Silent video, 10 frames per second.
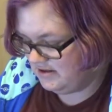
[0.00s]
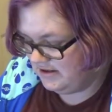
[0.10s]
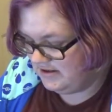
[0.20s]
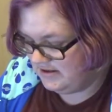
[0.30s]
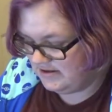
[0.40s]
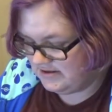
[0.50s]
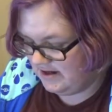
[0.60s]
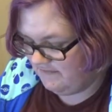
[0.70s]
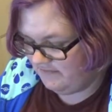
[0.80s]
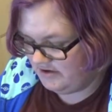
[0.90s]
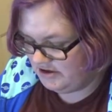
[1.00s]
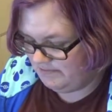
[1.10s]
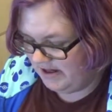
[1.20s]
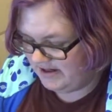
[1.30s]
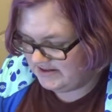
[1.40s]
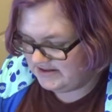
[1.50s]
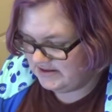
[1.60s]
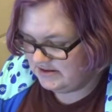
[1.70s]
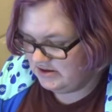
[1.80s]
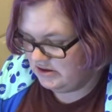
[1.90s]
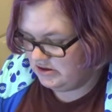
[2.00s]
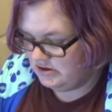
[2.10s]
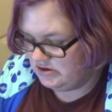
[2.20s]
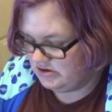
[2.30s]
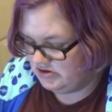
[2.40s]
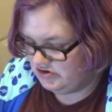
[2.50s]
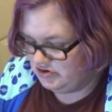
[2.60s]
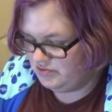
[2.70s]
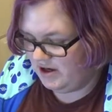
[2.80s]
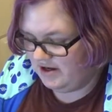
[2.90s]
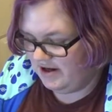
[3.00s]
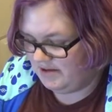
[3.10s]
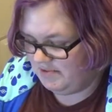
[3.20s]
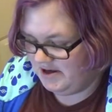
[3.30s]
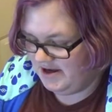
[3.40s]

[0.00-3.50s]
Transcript: the, these evolution packs do not like me.